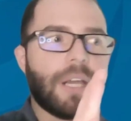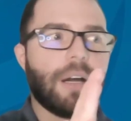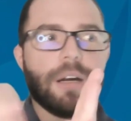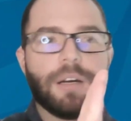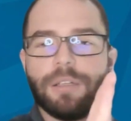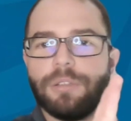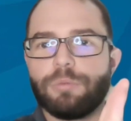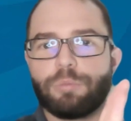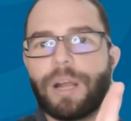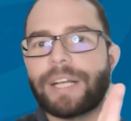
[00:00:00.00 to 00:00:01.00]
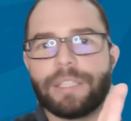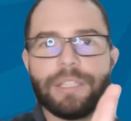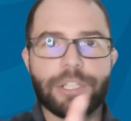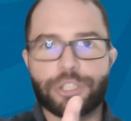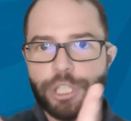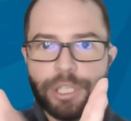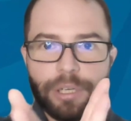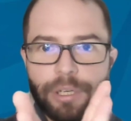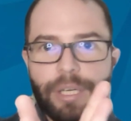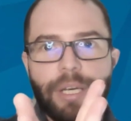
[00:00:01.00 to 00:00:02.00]

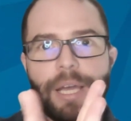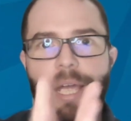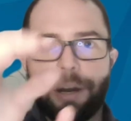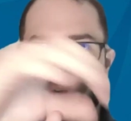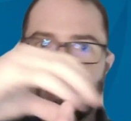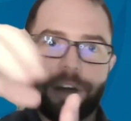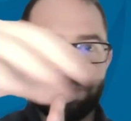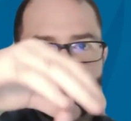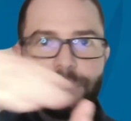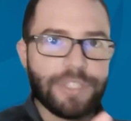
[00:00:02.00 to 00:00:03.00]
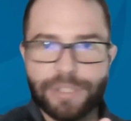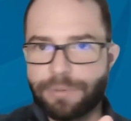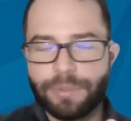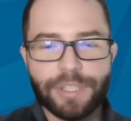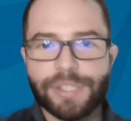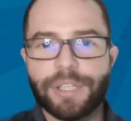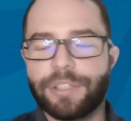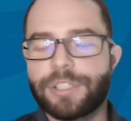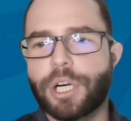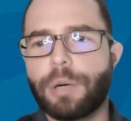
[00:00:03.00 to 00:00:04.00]
recognition area, is the
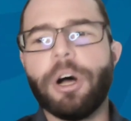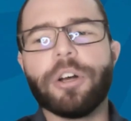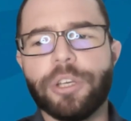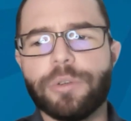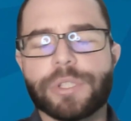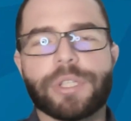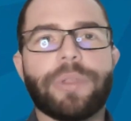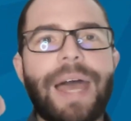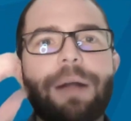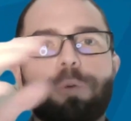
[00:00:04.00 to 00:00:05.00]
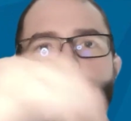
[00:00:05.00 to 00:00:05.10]
term I'll use. So, that